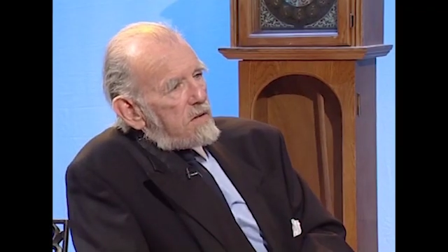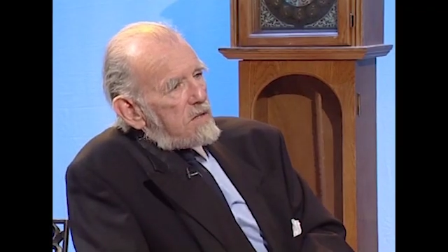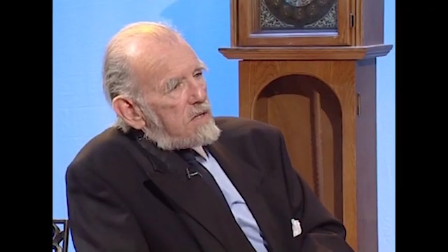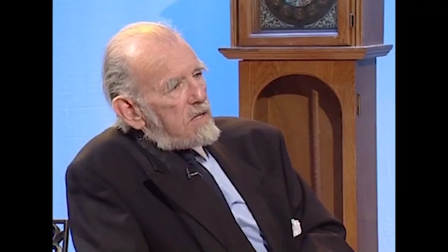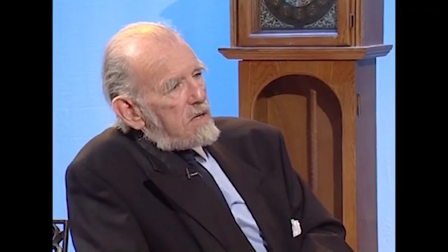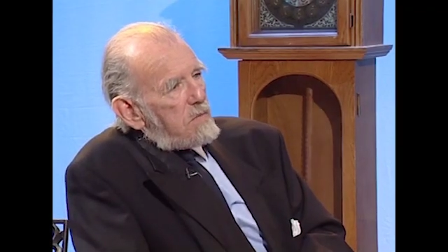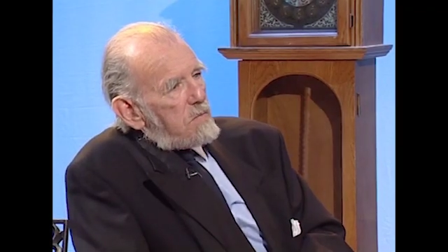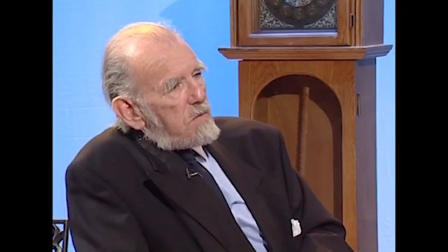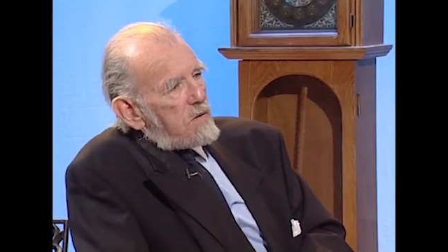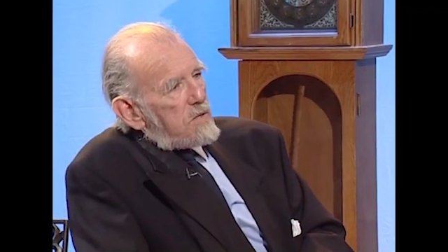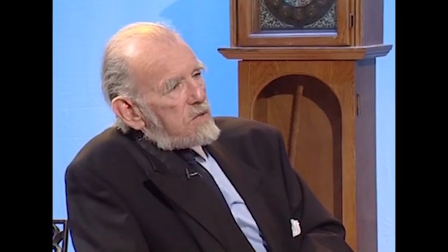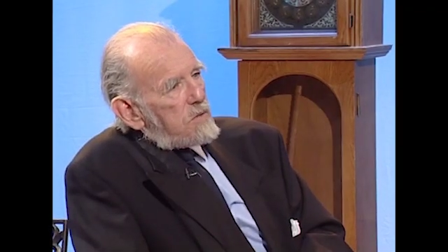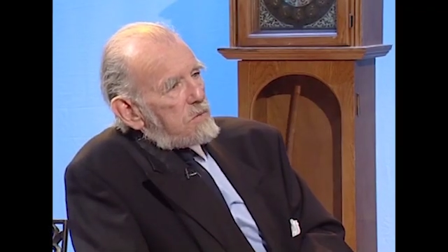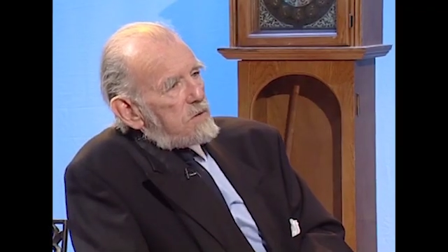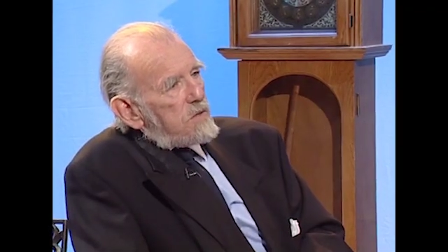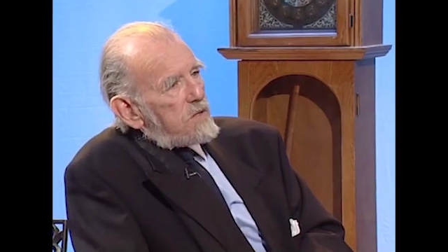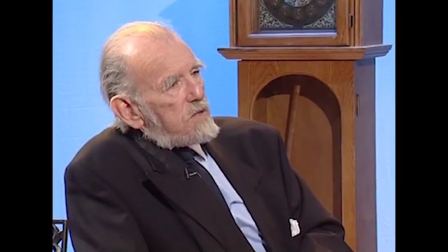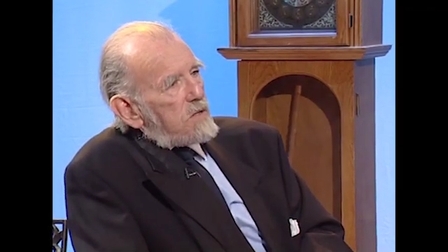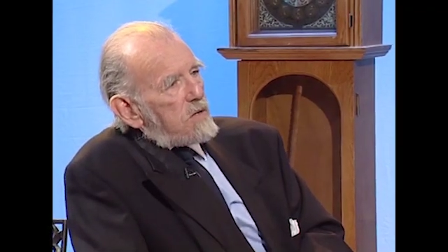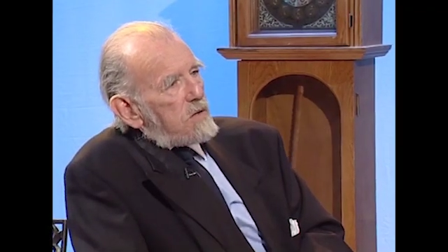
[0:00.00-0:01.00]
Templars
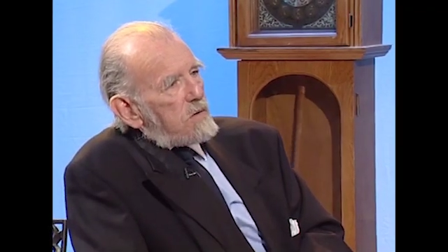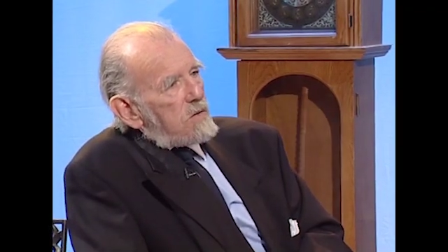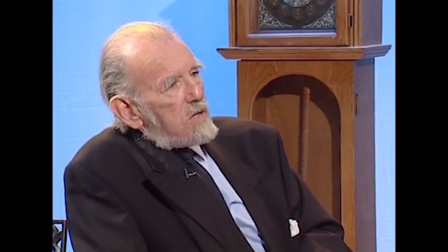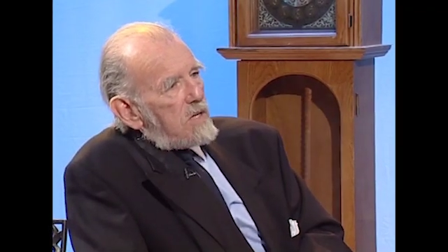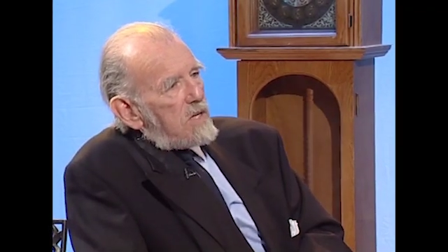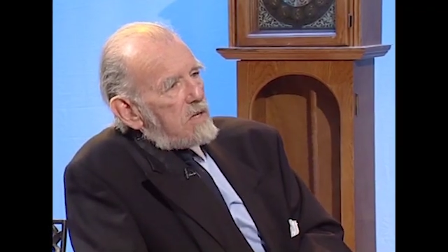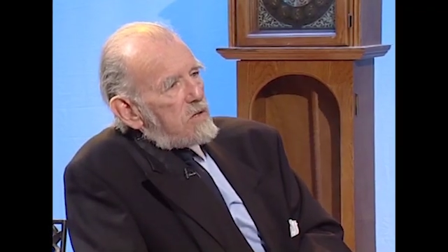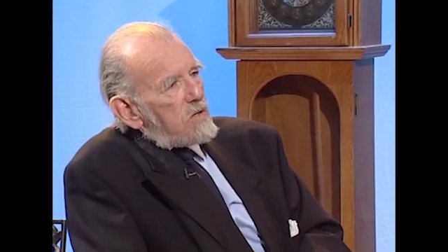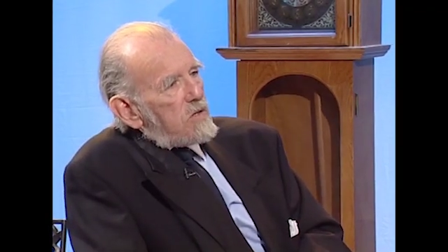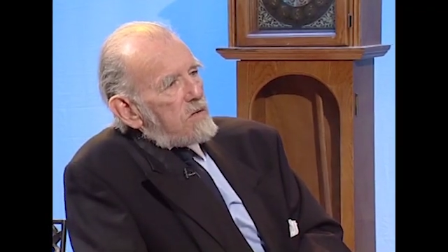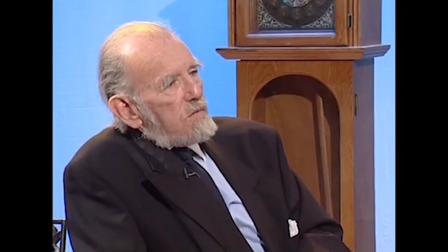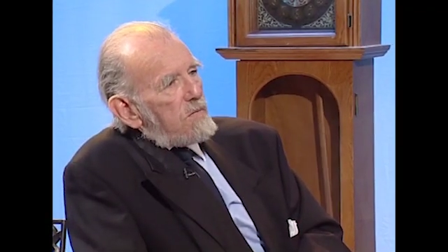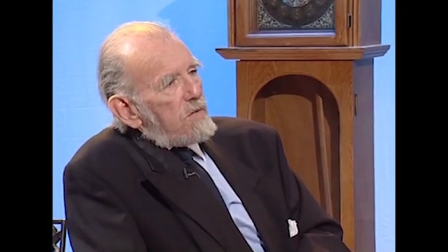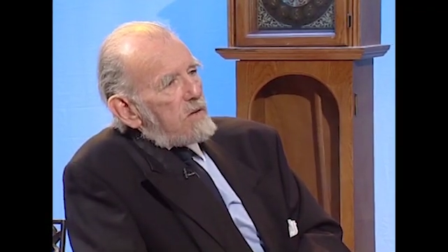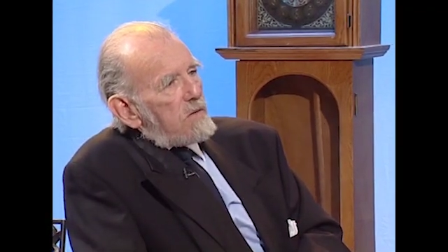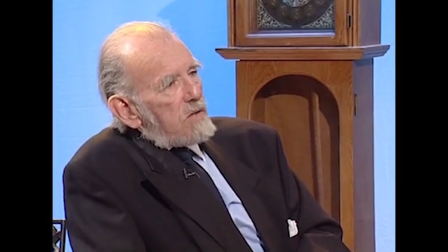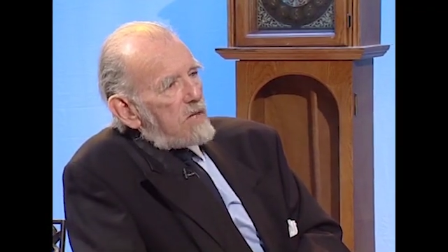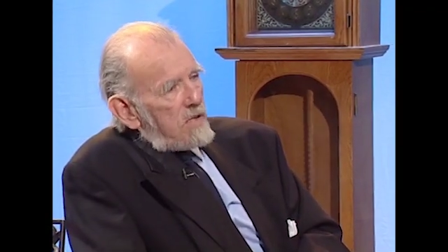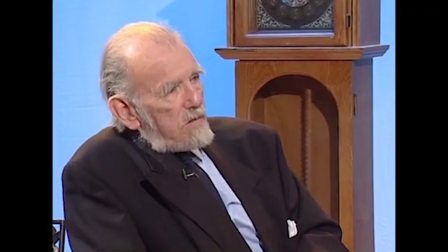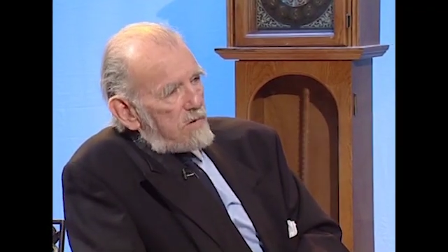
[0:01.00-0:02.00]
was the creation of the
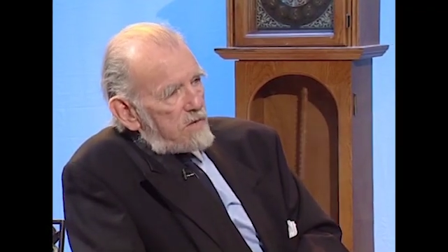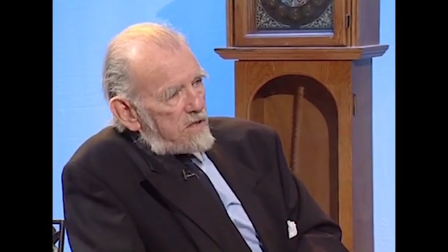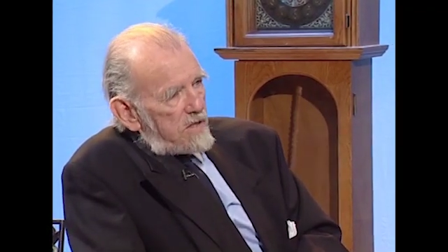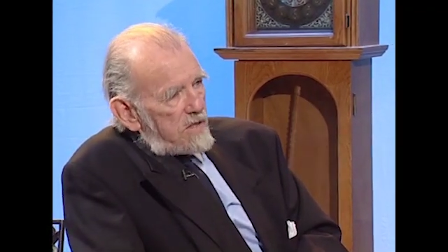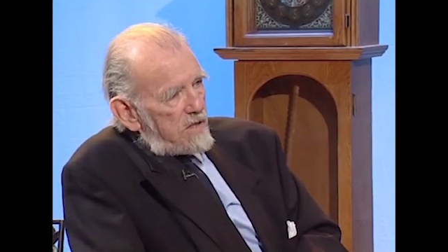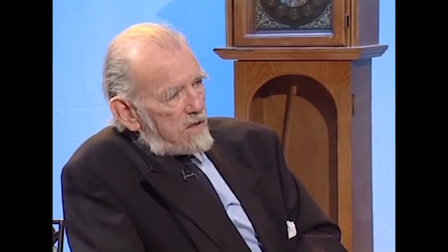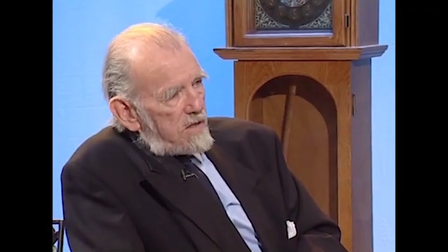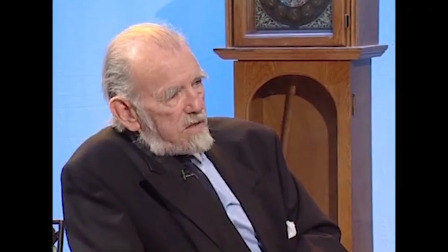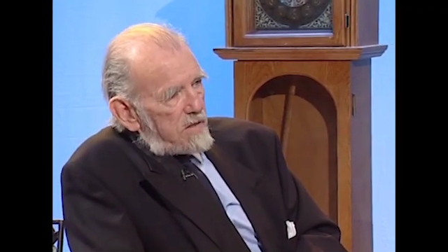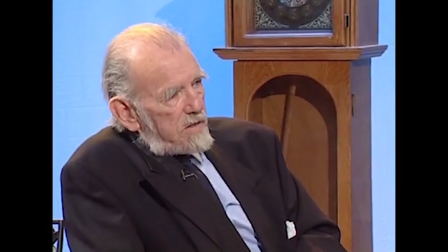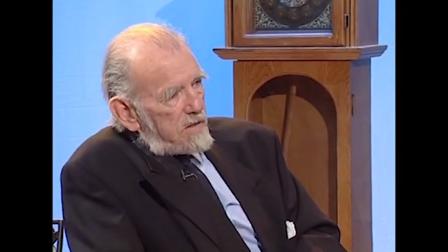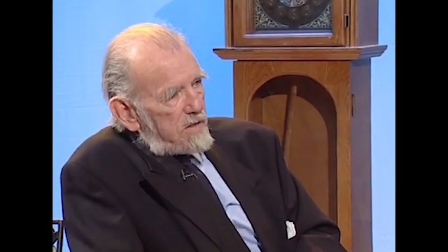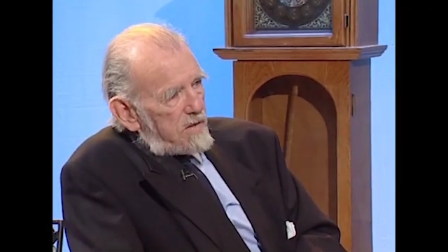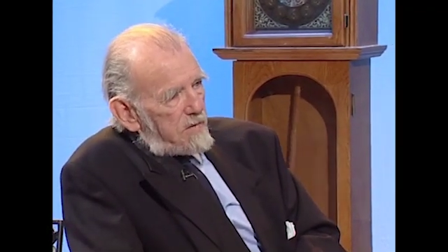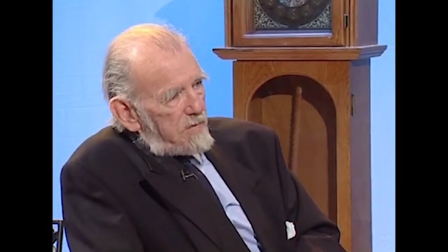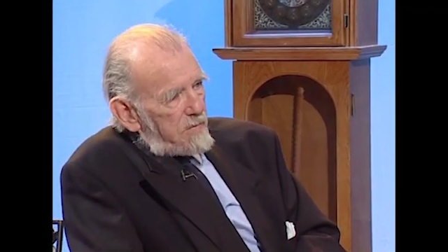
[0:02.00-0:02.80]
Grail sagas.